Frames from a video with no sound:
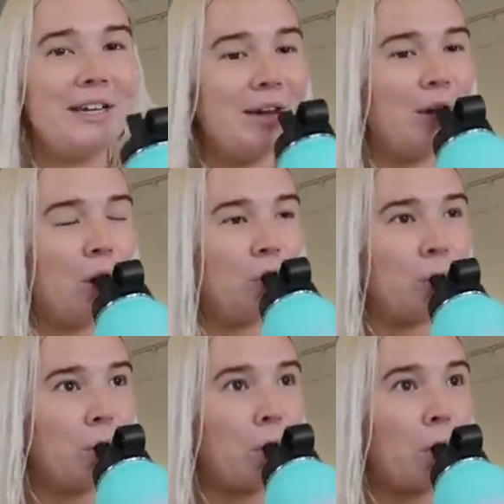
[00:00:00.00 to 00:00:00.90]
cute.
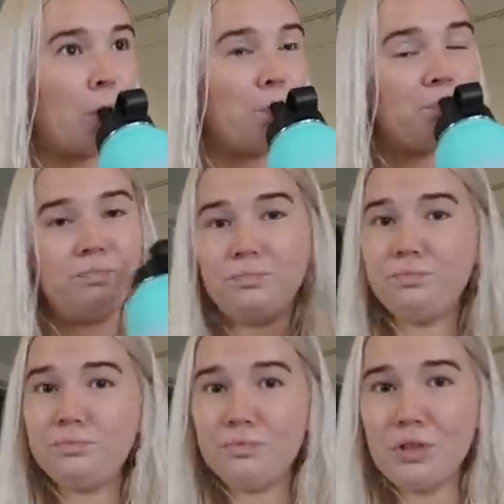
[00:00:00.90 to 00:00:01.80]

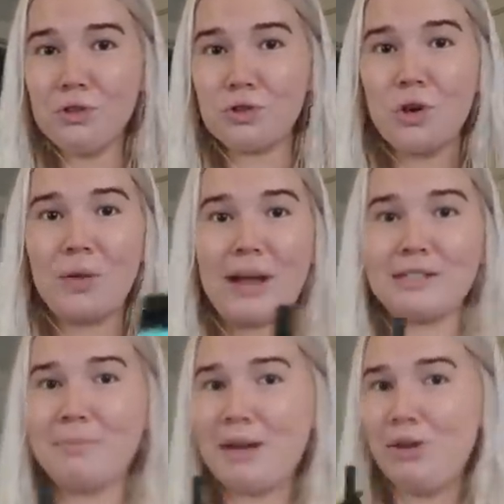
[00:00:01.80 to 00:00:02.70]
So
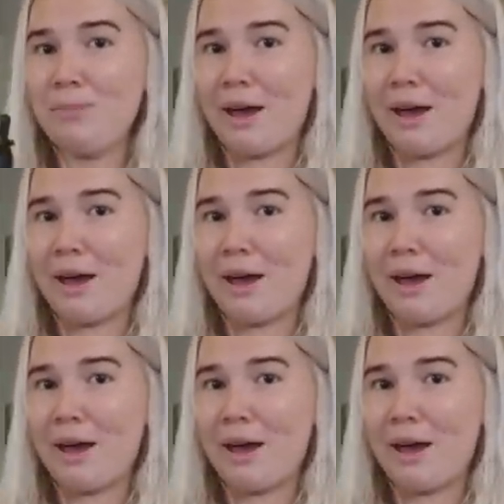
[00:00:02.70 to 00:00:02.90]
that's my new